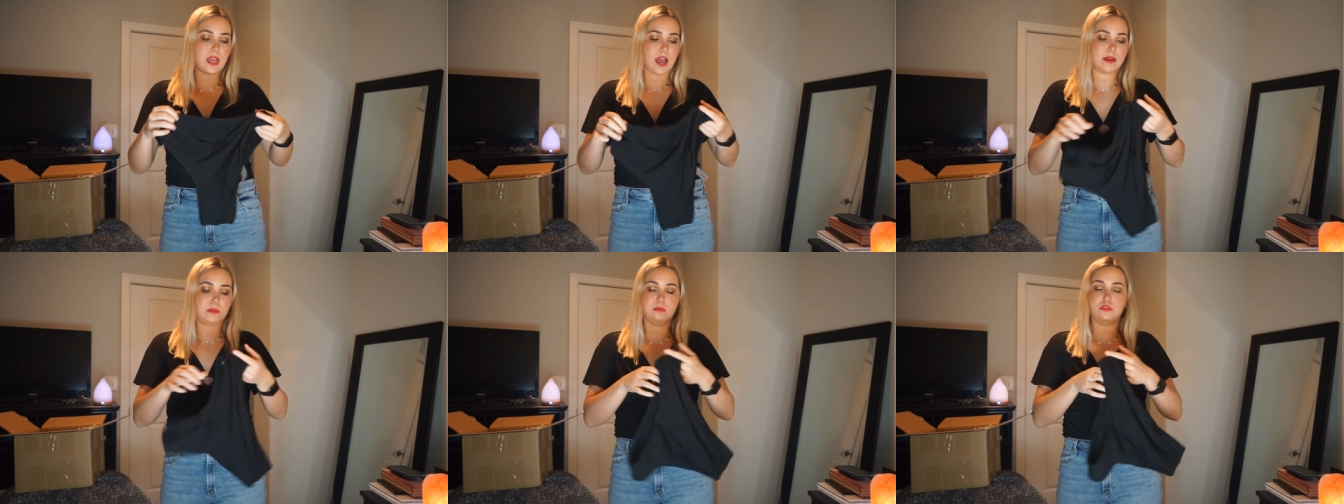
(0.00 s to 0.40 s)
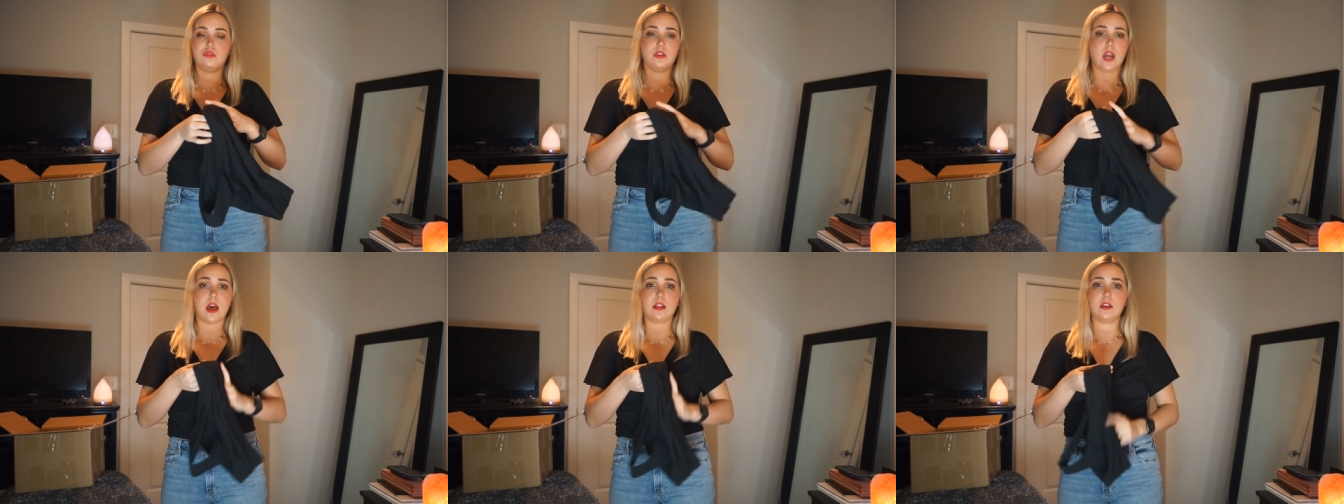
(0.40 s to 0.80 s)
I
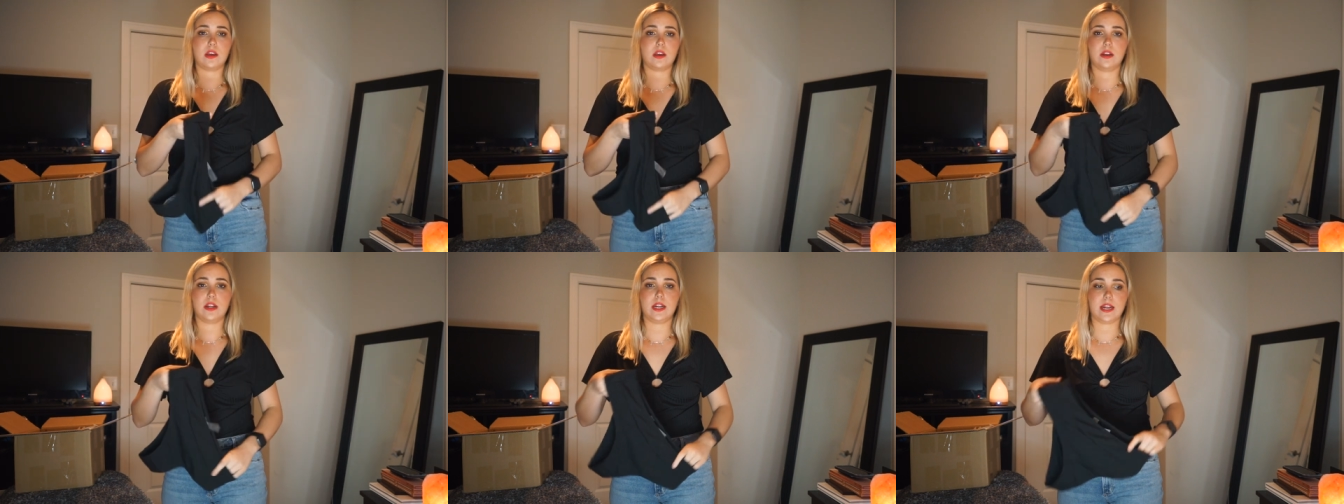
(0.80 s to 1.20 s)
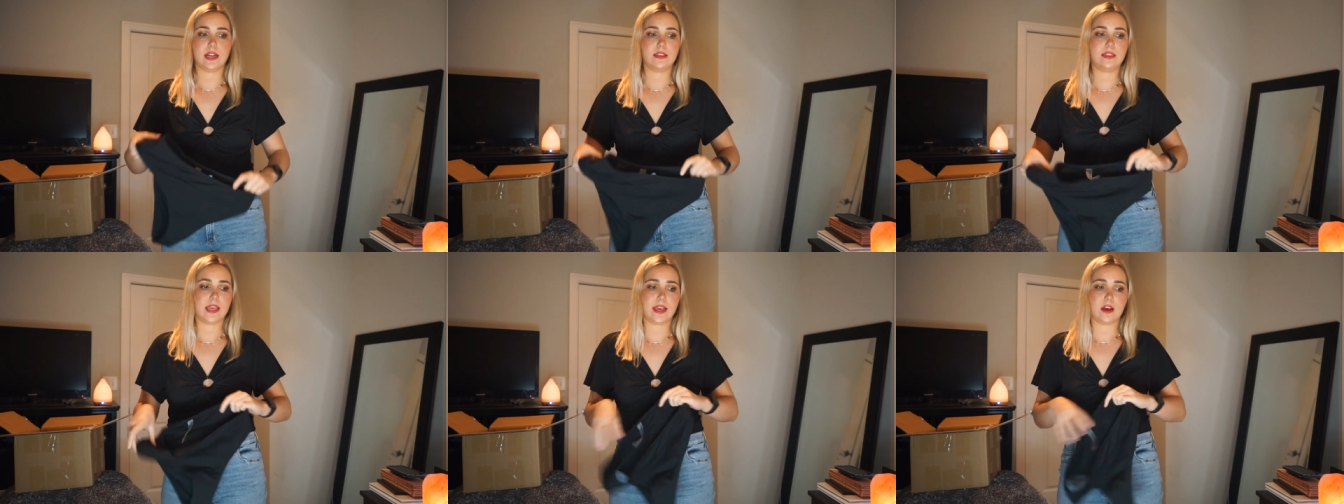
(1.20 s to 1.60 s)
do not look good in
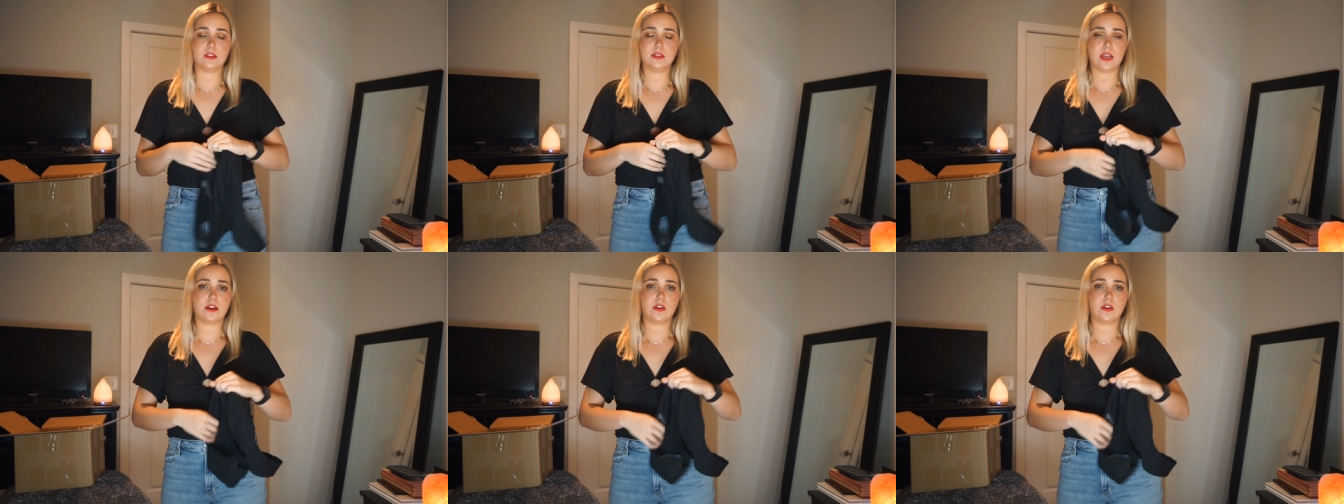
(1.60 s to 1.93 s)
anything else.